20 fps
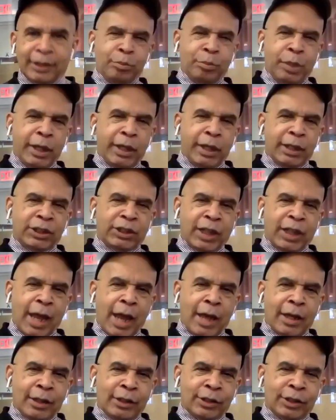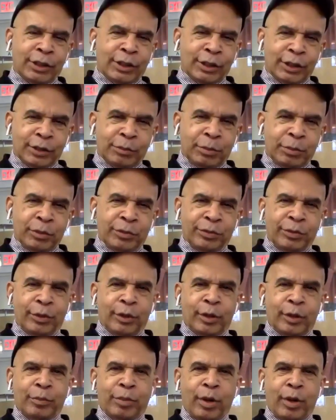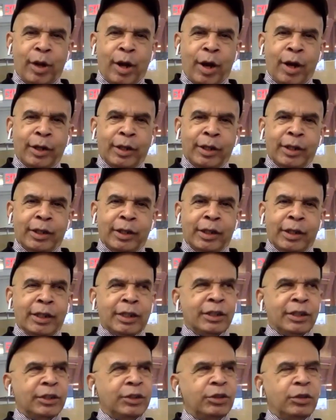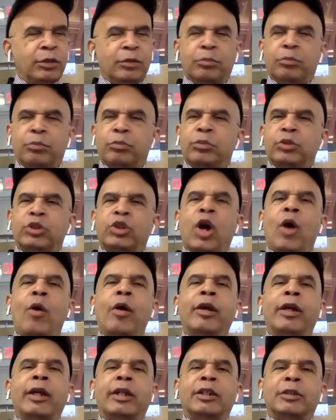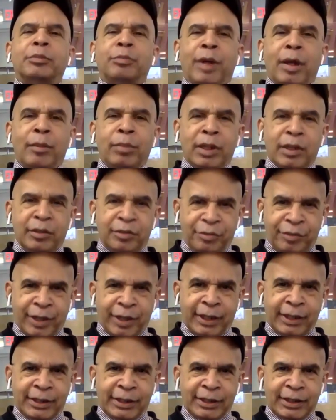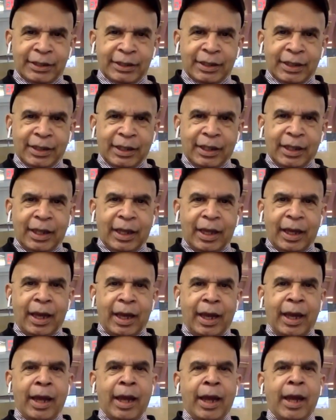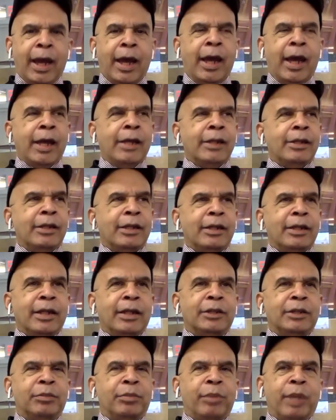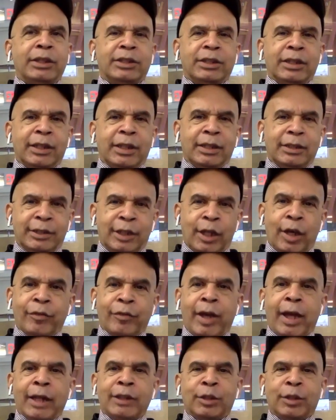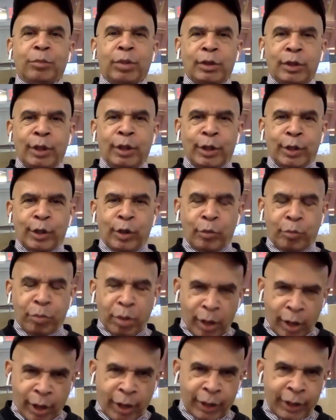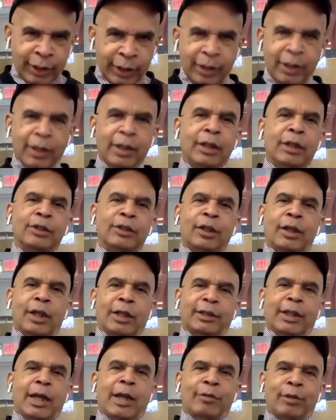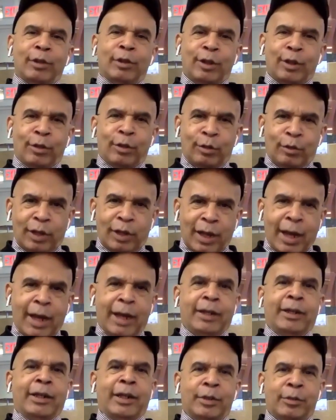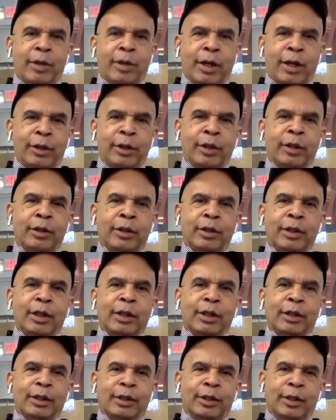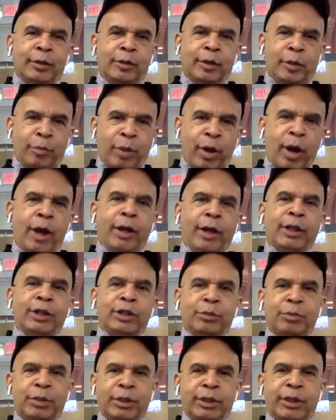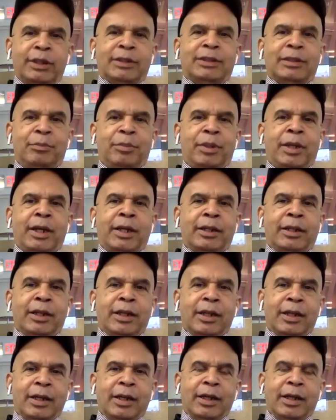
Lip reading: of the big challenges before the party is showing its public face and expressing itself as a political party. Well, let's have a little lightning around that. The party should participate